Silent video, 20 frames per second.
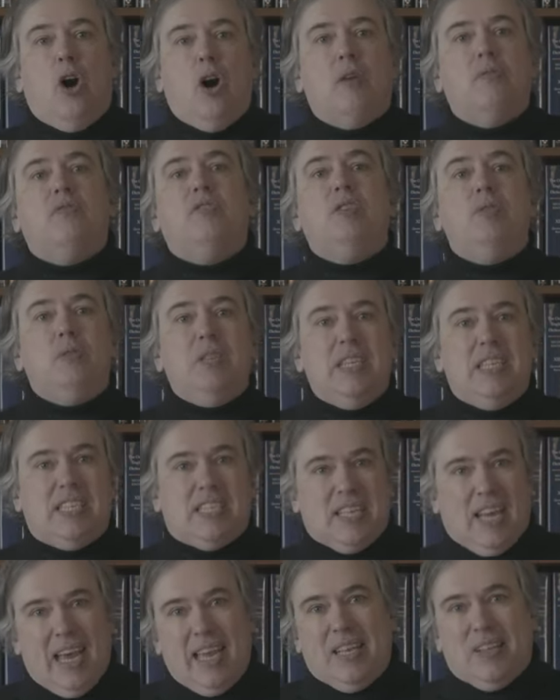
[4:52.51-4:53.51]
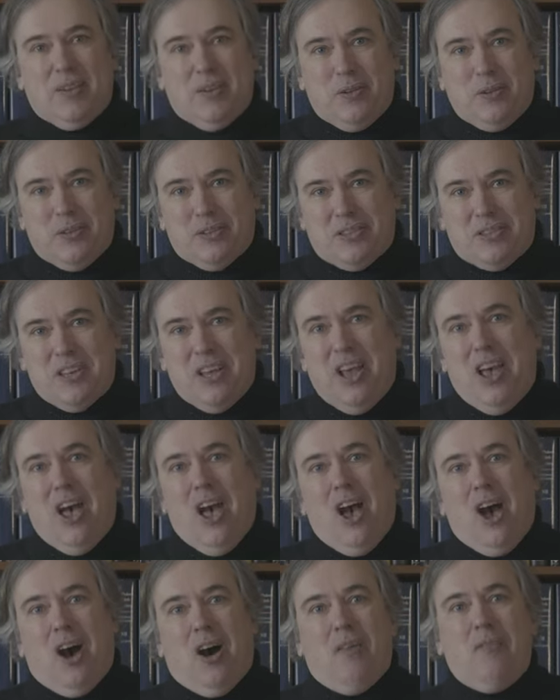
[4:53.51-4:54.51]
off-duty cycles
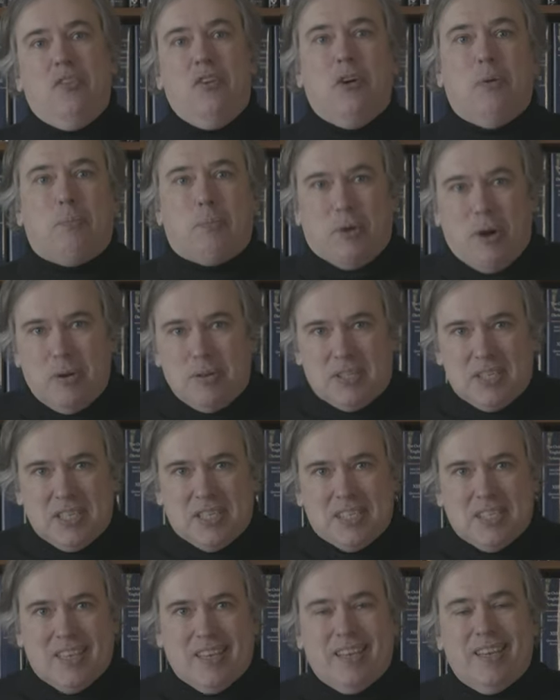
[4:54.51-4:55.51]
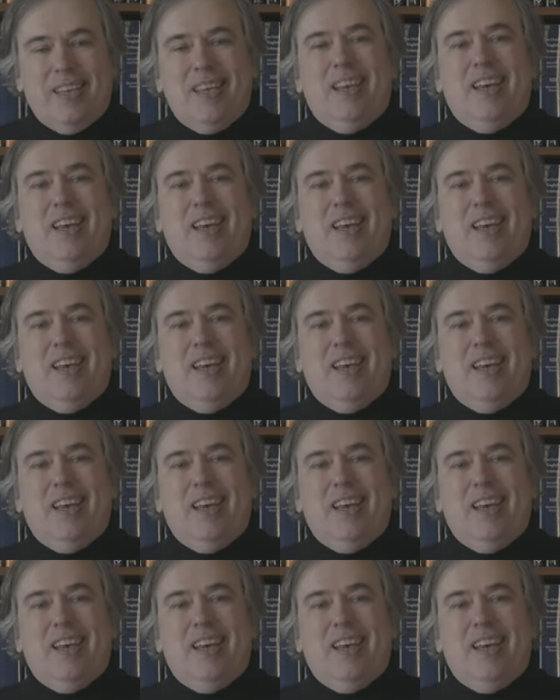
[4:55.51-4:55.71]
of your processor